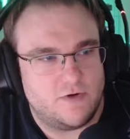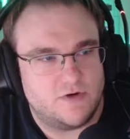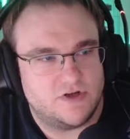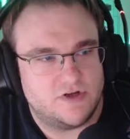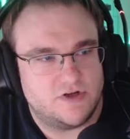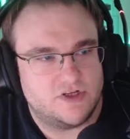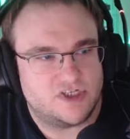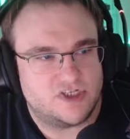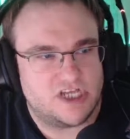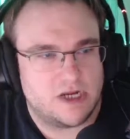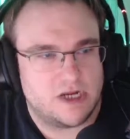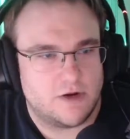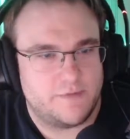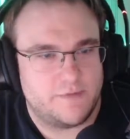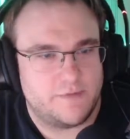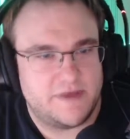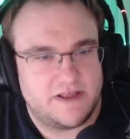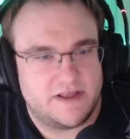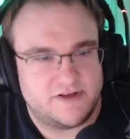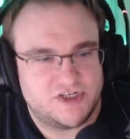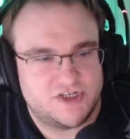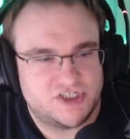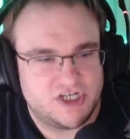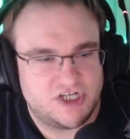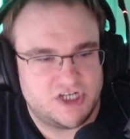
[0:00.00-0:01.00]
Jrpl
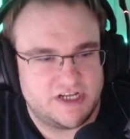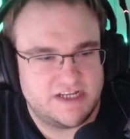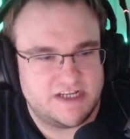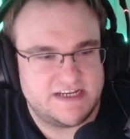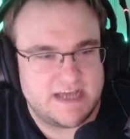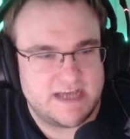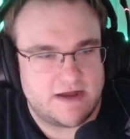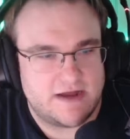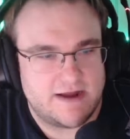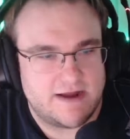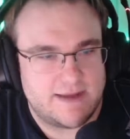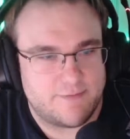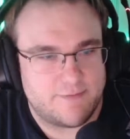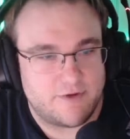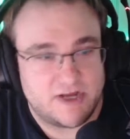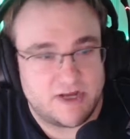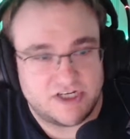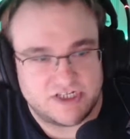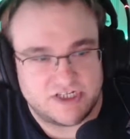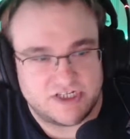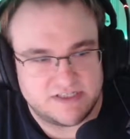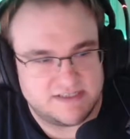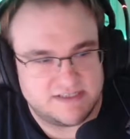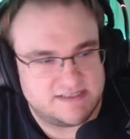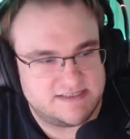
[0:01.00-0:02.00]
shutting down
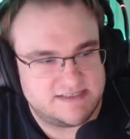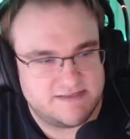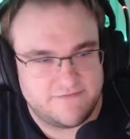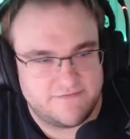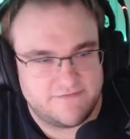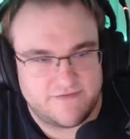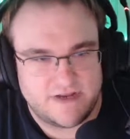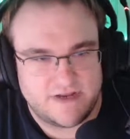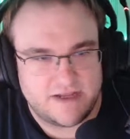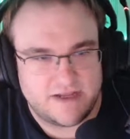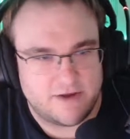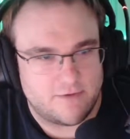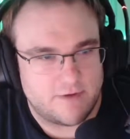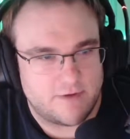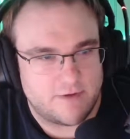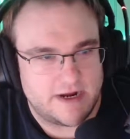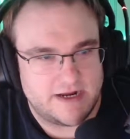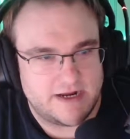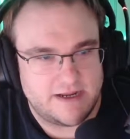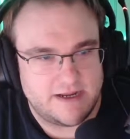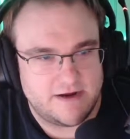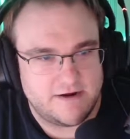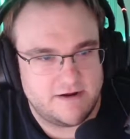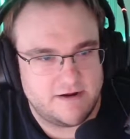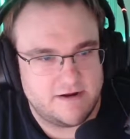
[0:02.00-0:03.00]
operations. It's the video right
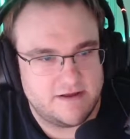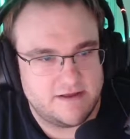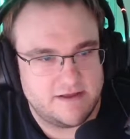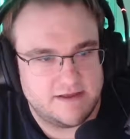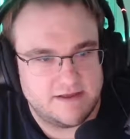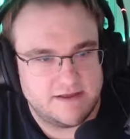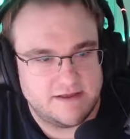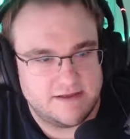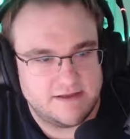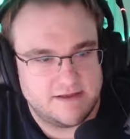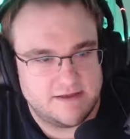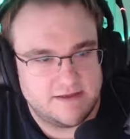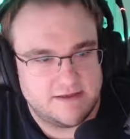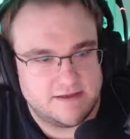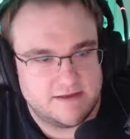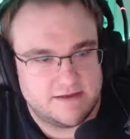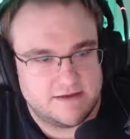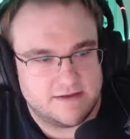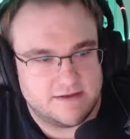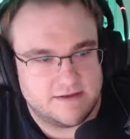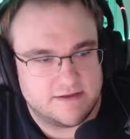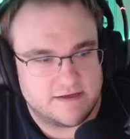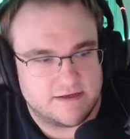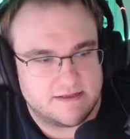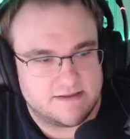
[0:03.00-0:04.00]
here.
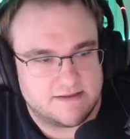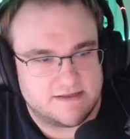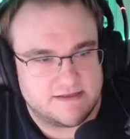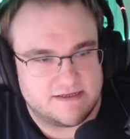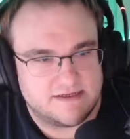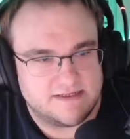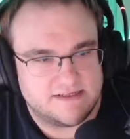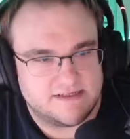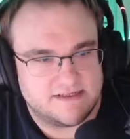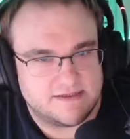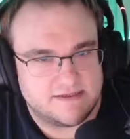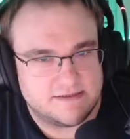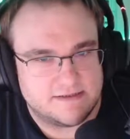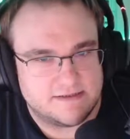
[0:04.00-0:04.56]
Look at this.